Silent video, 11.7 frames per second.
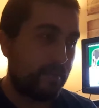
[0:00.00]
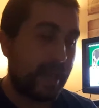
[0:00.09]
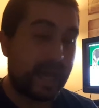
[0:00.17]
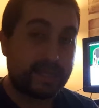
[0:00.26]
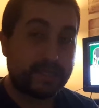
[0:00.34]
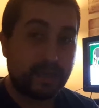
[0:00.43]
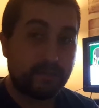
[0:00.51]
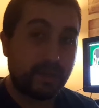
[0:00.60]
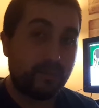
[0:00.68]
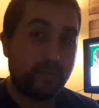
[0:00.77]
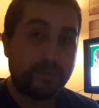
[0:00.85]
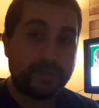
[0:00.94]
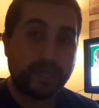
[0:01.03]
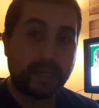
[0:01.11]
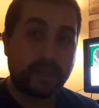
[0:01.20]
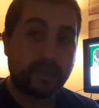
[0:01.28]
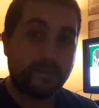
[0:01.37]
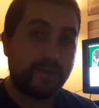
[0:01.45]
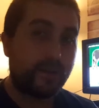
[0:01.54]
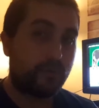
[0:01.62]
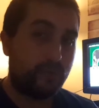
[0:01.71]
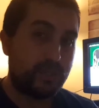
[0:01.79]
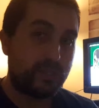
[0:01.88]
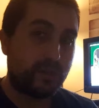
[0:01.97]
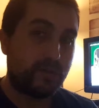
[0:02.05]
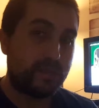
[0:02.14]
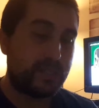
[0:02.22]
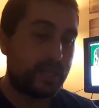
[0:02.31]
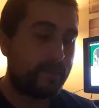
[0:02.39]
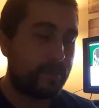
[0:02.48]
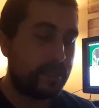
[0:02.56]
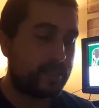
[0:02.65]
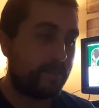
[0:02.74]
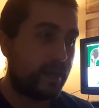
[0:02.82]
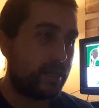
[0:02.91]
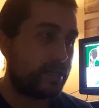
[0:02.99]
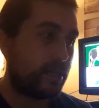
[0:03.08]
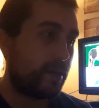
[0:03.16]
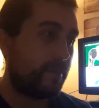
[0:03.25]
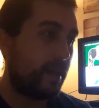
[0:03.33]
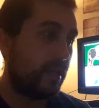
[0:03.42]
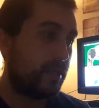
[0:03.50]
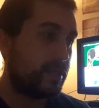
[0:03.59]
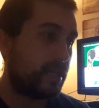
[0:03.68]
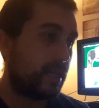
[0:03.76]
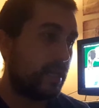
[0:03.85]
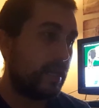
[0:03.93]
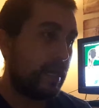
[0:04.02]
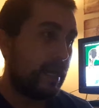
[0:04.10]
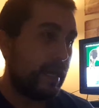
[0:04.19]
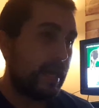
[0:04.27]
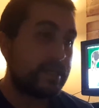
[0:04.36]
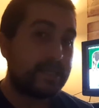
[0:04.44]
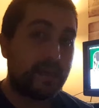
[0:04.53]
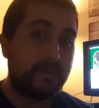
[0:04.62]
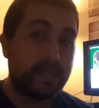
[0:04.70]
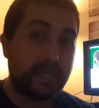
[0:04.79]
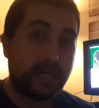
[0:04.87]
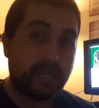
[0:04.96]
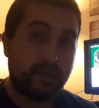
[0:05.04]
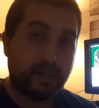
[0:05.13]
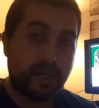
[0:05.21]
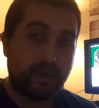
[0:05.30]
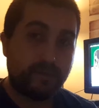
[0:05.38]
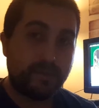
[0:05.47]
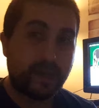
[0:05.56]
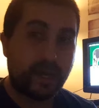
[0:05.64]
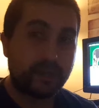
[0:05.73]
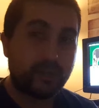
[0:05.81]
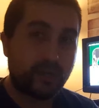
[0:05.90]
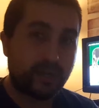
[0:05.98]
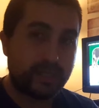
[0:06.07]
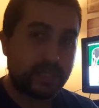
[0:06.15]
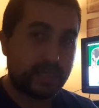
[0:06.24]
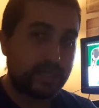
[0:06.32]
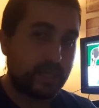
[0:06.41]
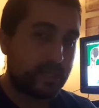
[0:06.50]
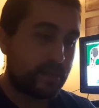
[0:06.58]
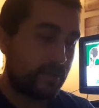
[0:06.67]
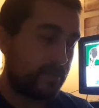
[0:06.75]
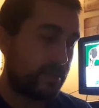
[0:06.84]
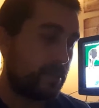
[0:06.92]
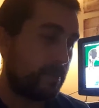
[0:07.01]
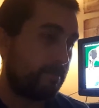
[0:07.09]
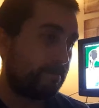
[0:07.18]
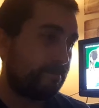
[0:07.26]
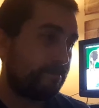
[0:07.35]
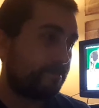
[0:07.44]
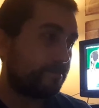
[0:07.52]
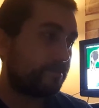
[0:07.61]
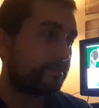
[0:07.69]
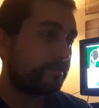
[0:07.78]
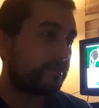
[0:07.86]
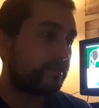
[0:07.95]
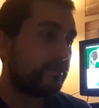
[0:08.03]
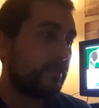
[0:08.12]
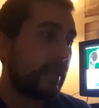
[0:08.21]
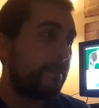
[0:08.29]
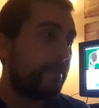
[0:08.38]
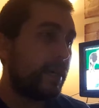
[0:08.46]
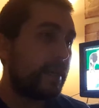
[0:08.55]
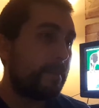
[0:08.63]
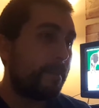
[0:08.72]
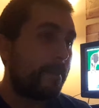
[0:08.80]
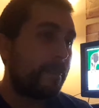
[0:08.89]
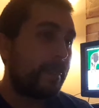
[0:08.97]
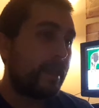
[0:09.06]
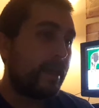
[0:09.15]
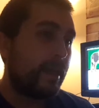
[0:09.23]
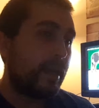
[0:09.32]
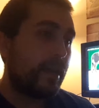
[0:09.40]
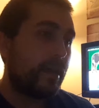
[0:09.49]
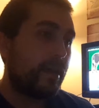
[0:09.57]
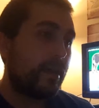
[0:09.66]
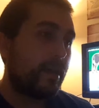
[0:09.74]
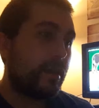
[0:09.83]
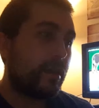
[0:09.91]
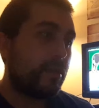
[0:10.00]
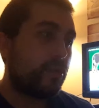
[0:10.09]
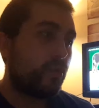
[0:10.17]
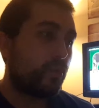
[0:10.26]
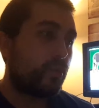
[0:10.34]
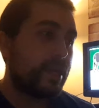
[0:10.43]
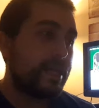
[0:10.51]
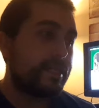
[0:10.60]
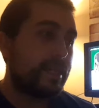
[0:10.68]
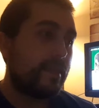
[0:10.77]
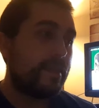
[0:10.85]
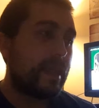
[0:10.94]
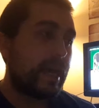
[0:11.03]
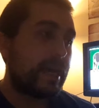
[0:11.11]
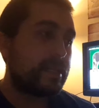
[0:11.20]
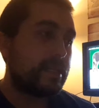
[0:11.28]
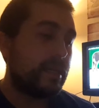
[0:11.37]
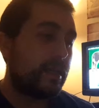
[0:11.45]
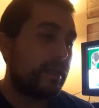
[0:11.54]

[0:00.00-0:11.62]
asset bubbles like the Federal Reserve has done with its monetary policy, as can be done in fiat currency systems. But the reason that